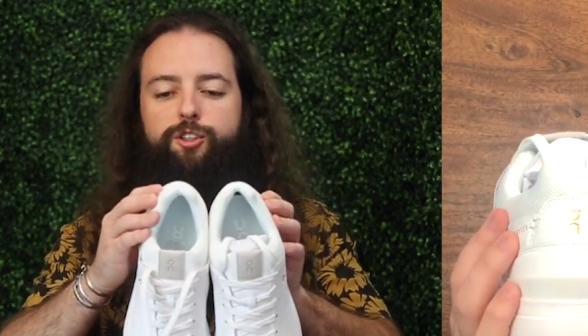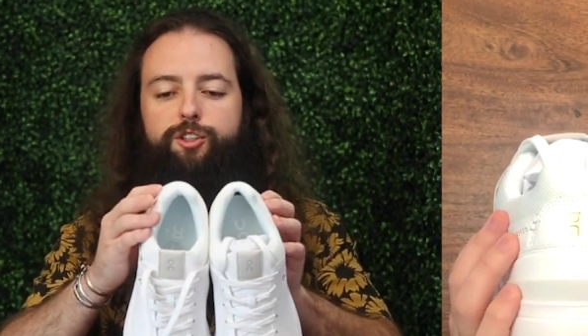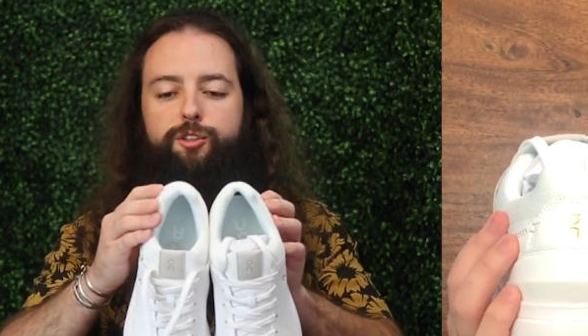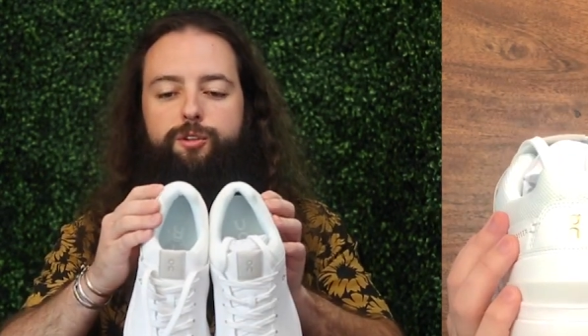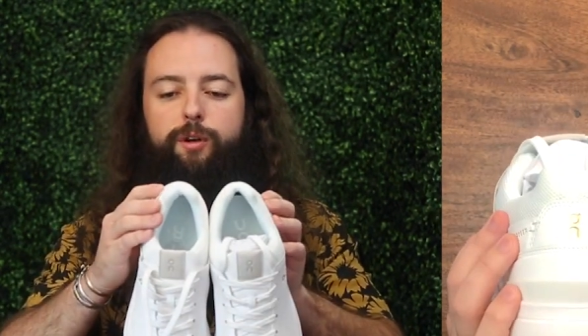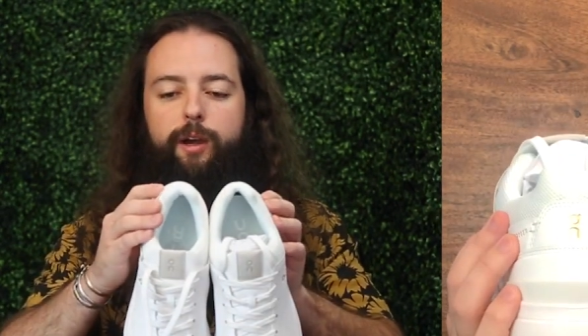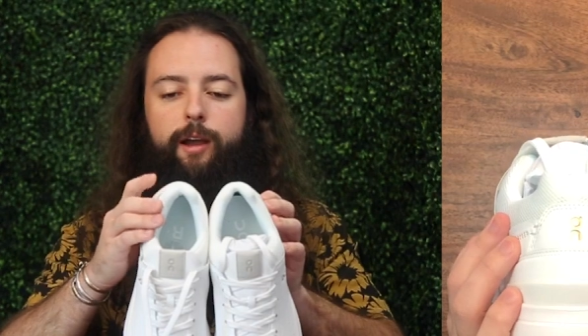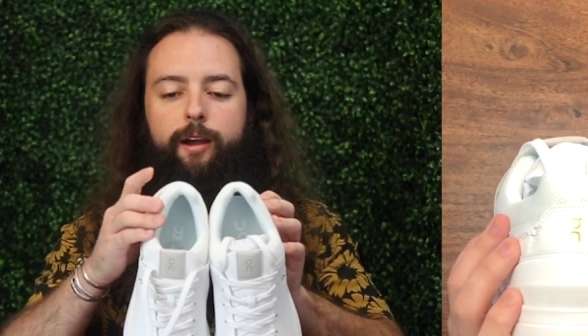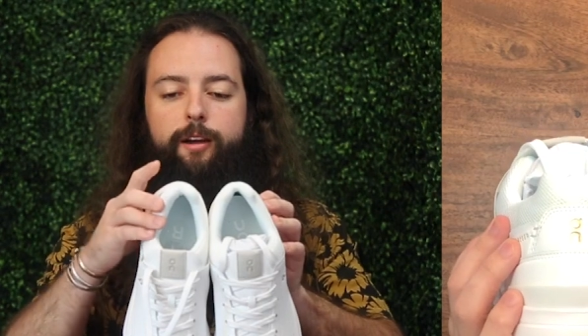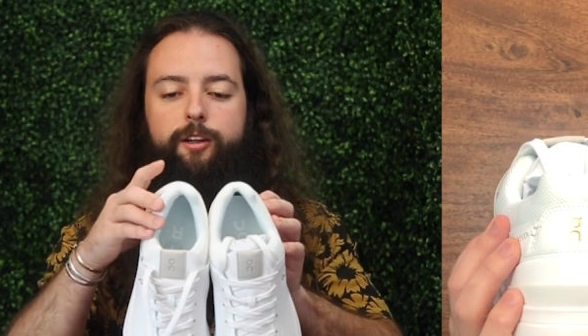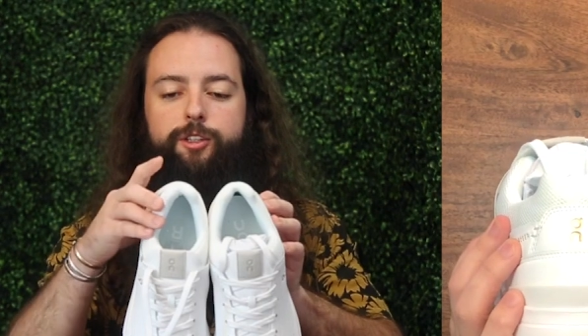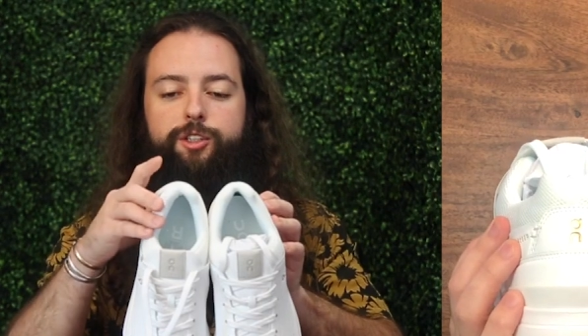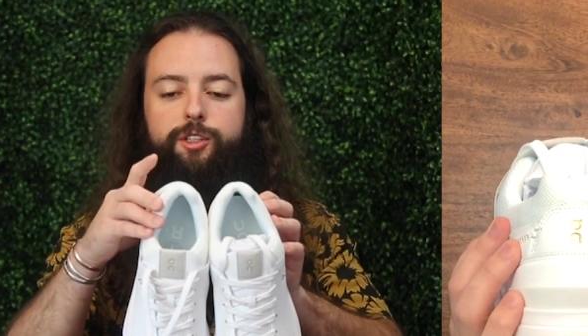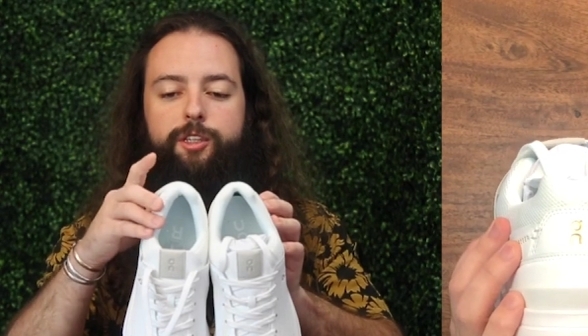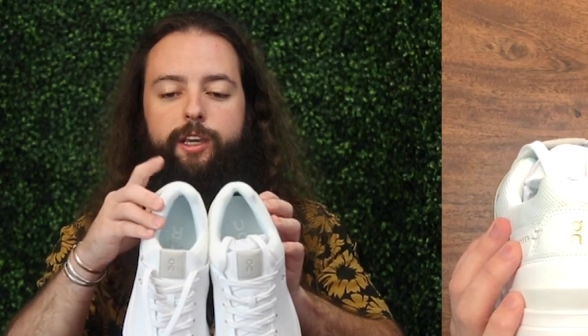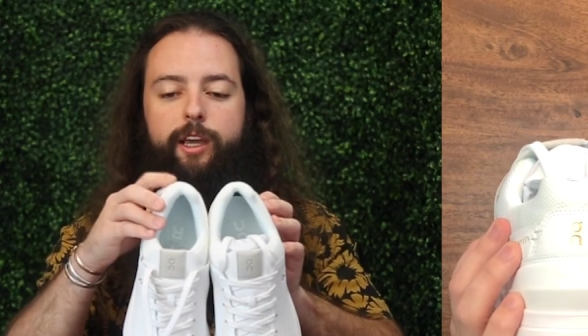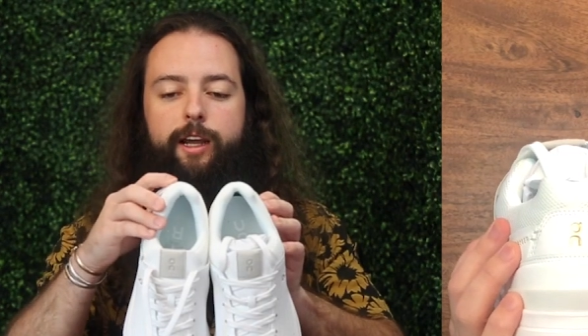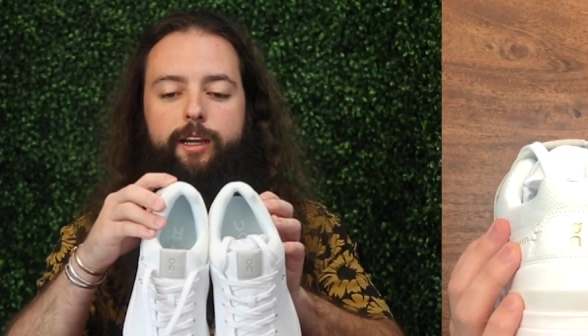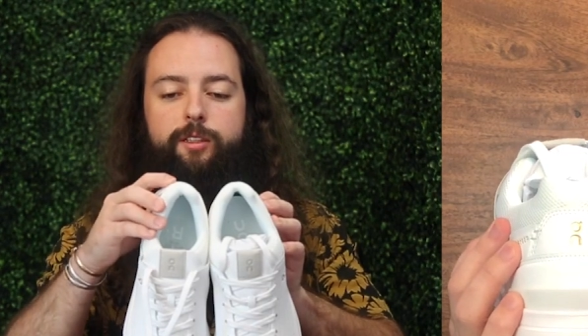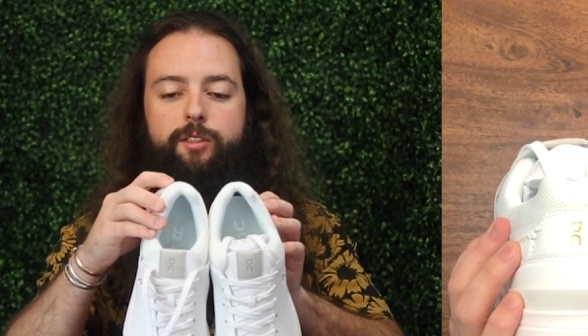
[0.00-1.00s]
shoe
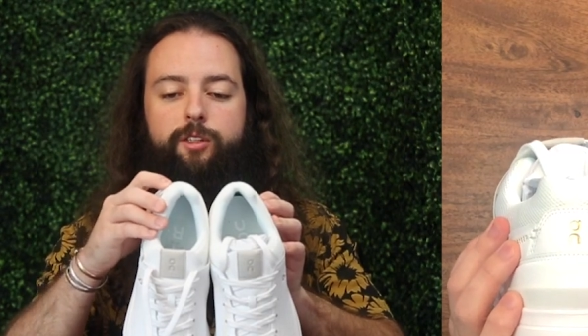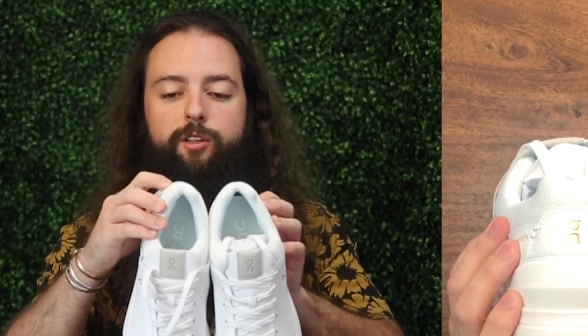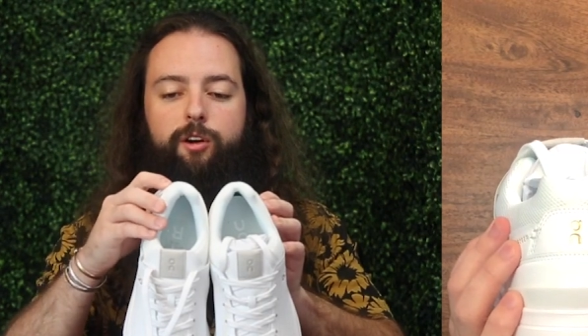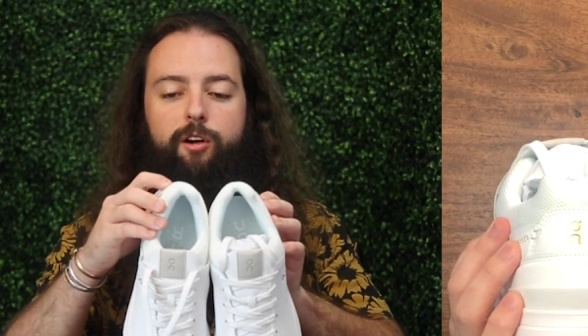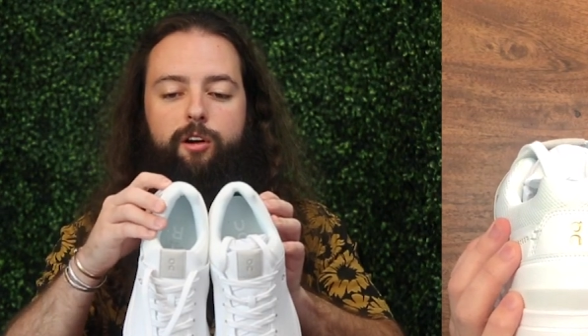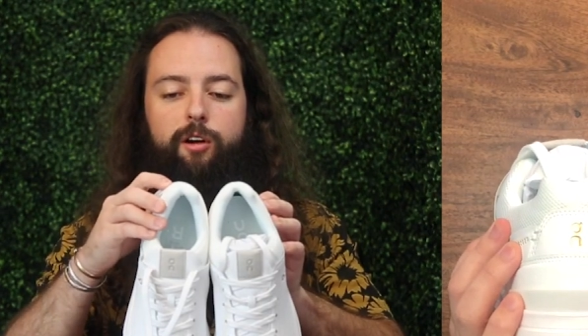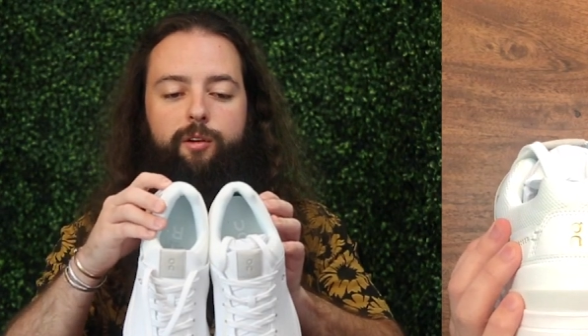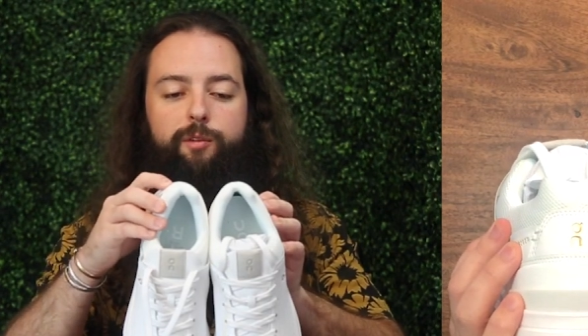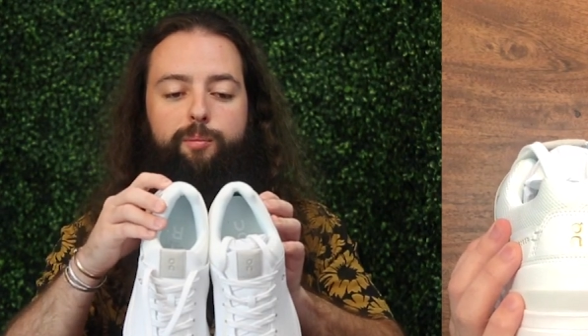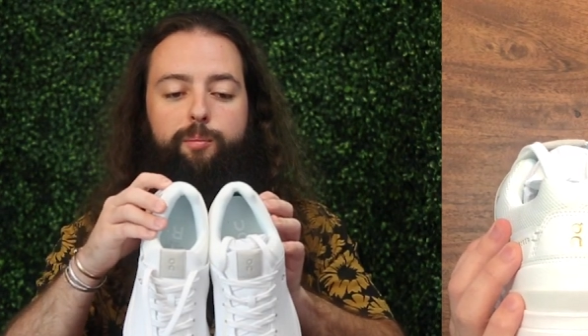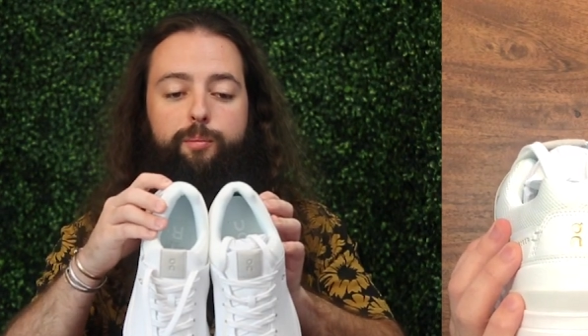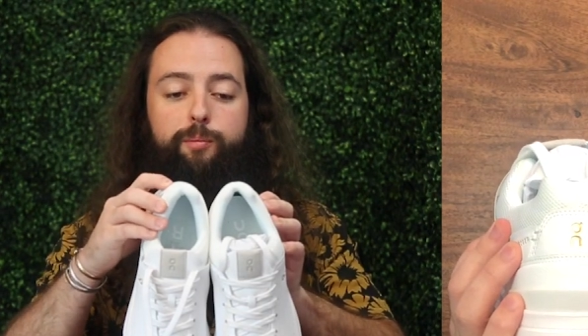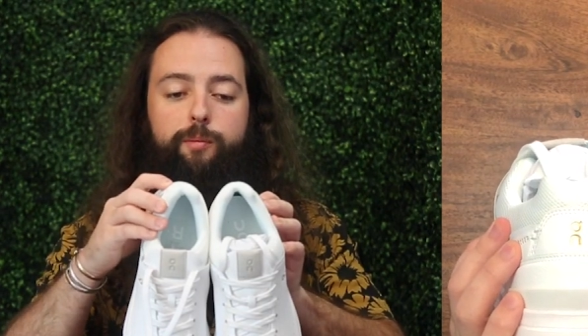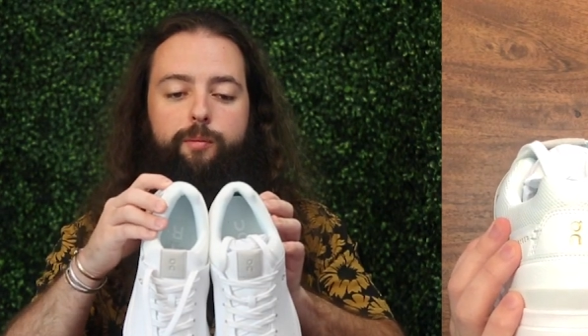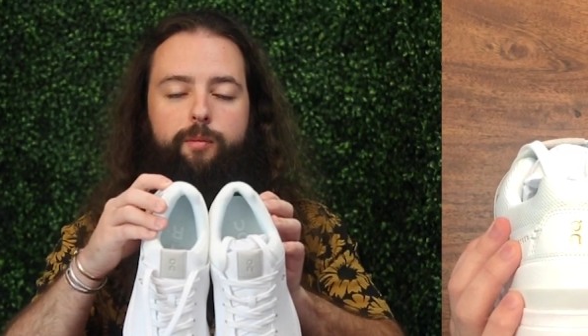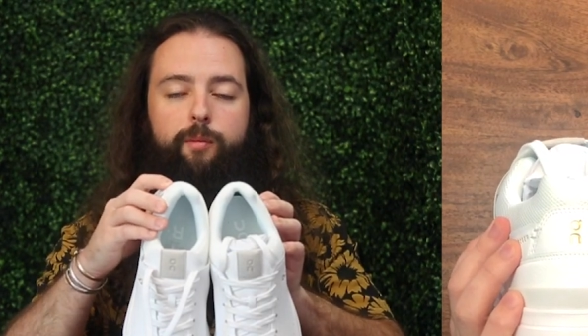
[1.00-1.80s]
actually has an R